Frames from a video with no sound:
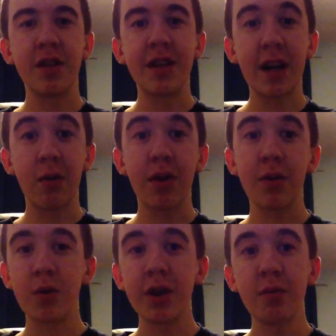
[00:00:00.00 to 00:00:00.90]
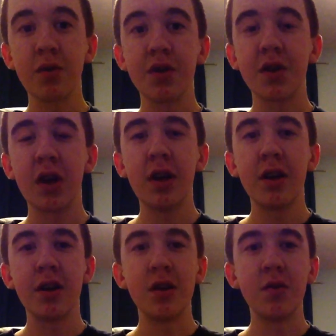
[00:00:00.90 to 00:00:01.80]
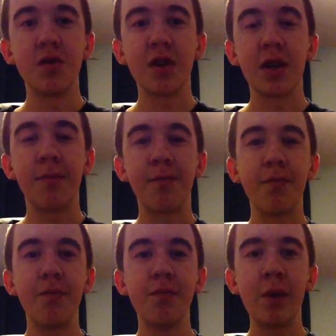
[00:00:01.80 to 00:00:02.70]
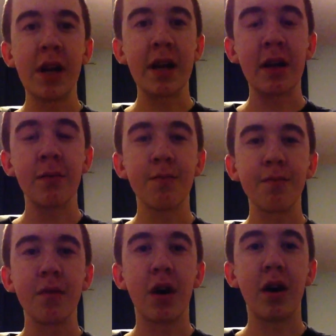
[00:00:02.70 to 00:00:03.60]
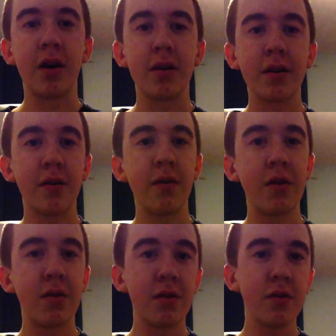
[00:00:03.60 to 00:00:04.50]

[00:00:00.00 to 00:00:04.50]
The Tegra 3 was used in many of their